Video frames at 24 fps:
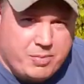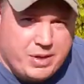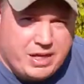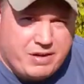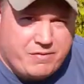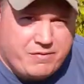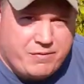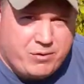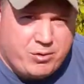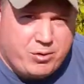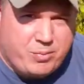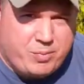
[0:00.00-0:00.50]

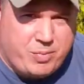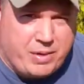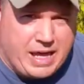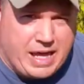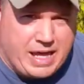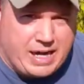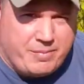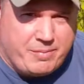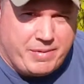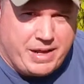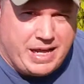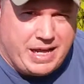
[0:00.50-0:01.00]
big food
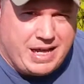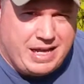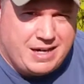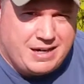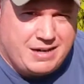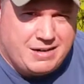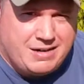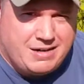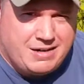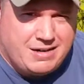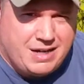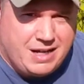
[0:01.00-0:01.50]
plot of mine
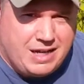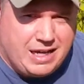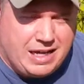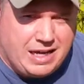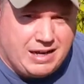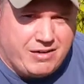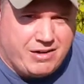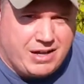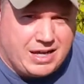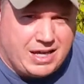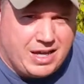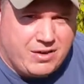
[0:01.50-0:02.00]
and
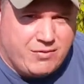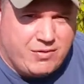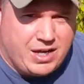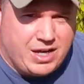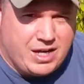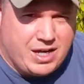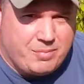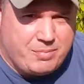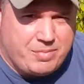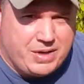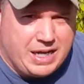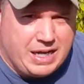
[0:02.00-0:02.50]
I want to give you an
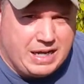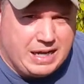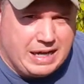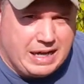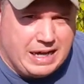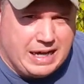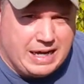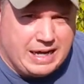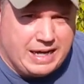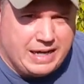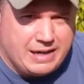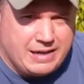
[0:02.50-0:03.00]
update
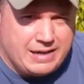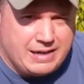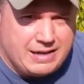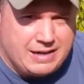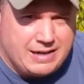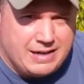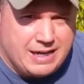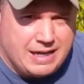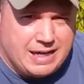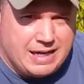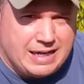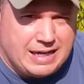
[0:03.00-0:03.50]
on it.
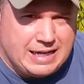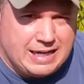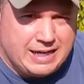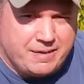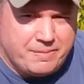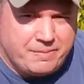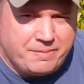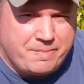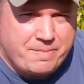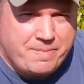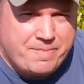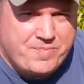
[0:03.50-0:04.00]

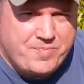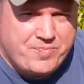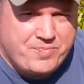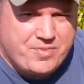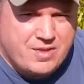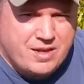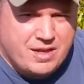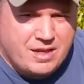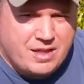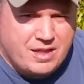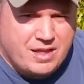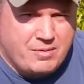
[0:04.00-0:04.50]
Um,
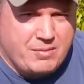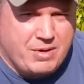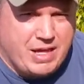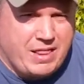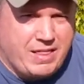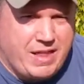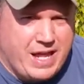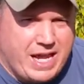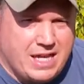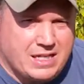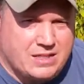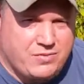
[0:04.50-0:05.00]
I think my
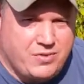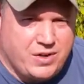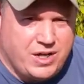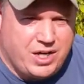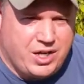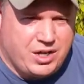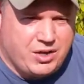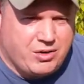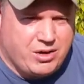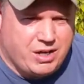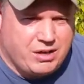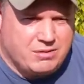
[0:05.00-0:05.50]
last
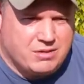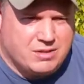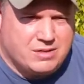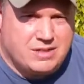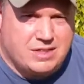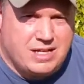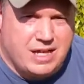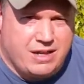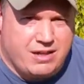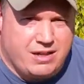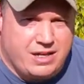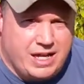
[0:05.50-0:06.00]
video I was
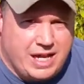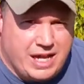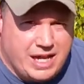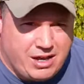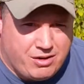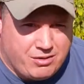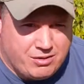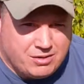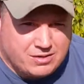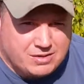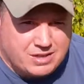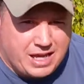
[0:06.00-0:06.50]
telling you
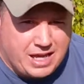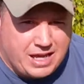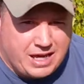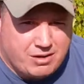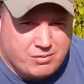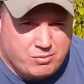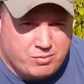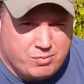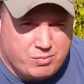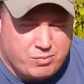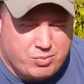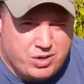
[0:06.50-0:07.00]
how it was kind
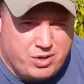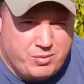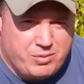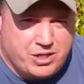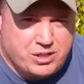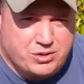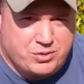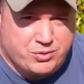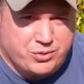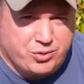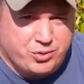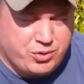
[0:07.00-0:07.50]
of pretty
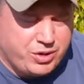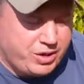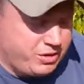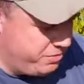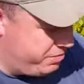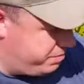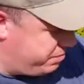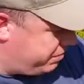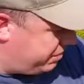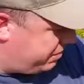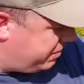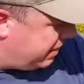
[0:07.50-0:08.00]
much ruined
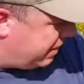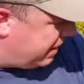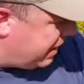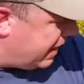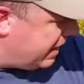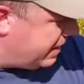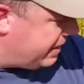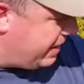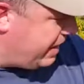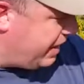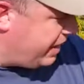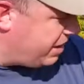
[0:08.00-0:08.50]

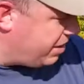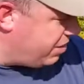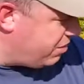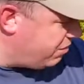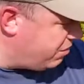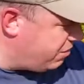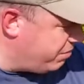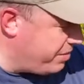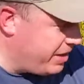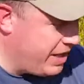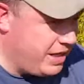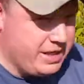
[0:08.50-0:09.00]
got taken
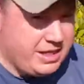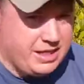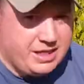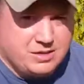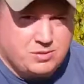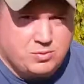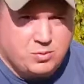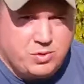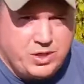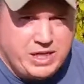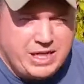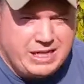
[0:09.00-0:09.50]
over by
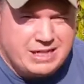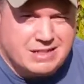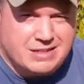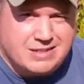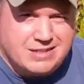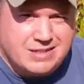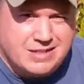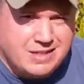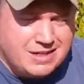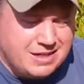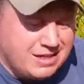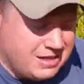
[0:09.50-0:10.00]
these weeds.